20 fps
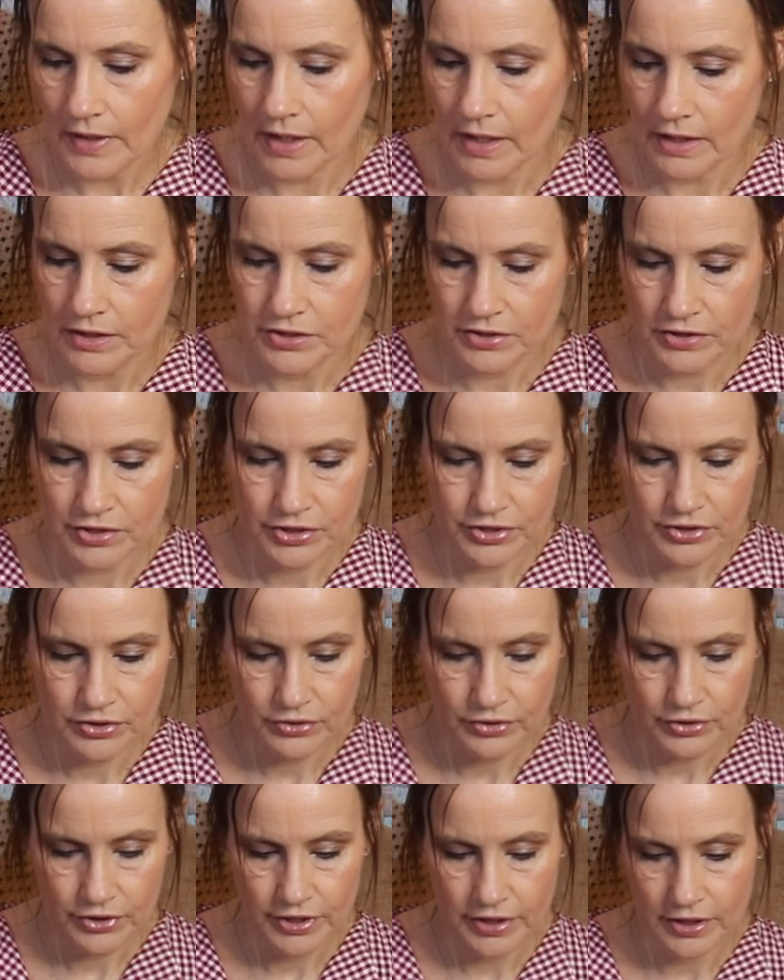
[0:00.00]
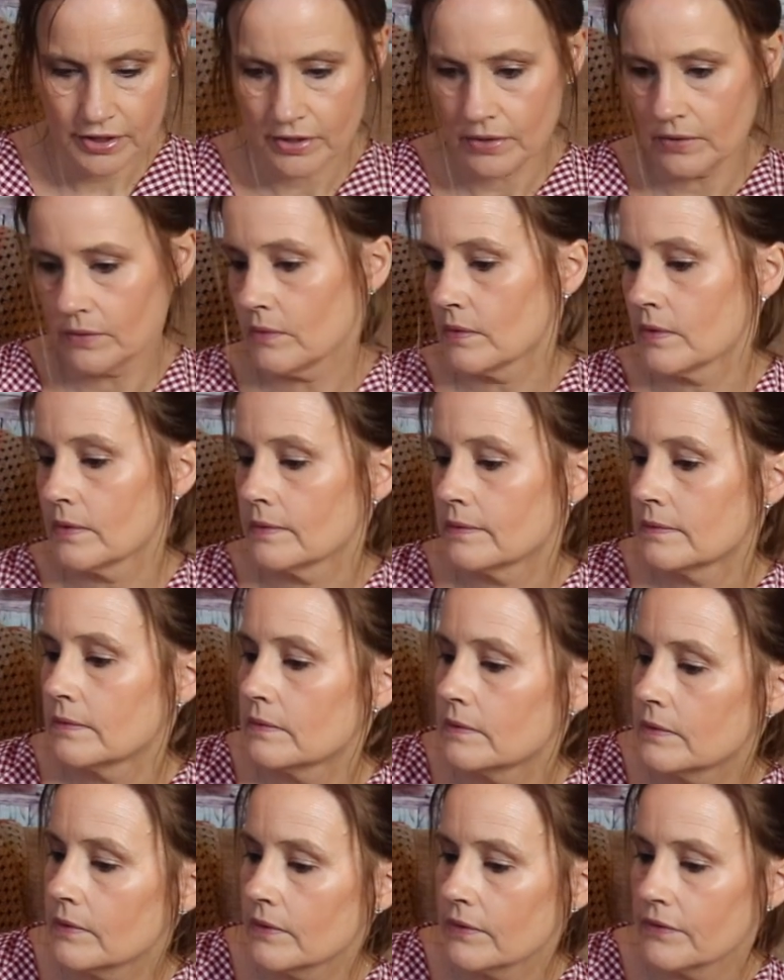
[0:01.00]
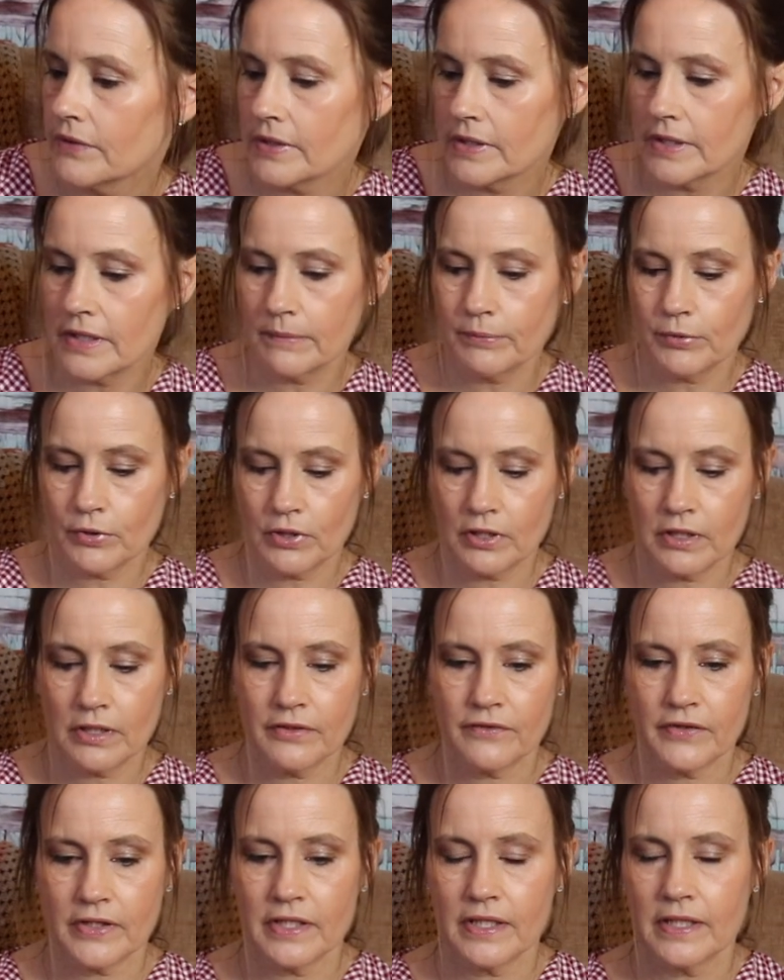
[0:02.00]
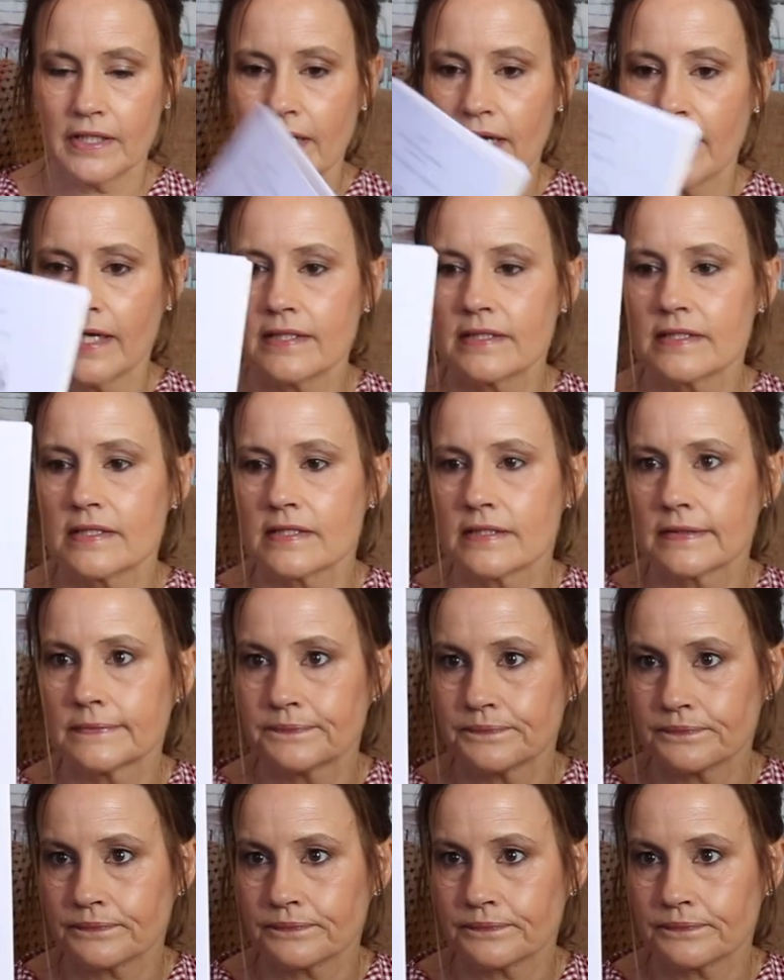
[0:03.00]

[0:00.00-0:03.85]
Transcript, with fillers: I shall show you the little booklet that you get.